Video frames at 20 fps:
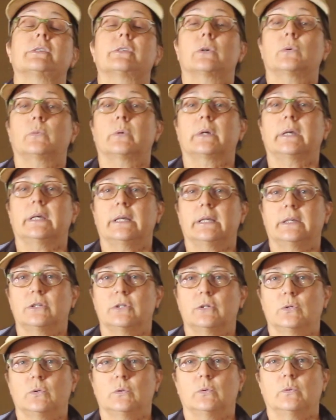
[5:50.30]
So we're gonna
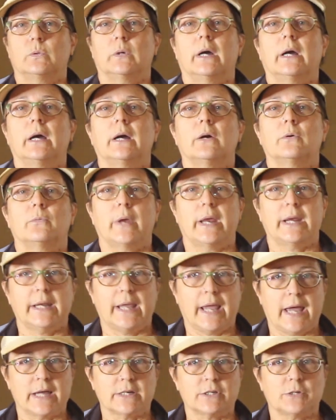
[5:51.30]
do uh, rain
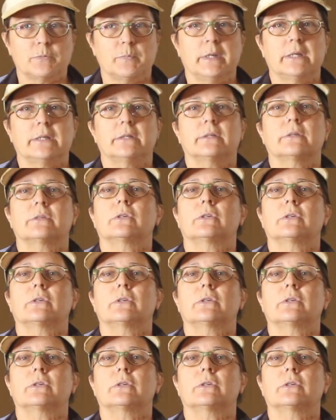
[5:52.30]
catchment.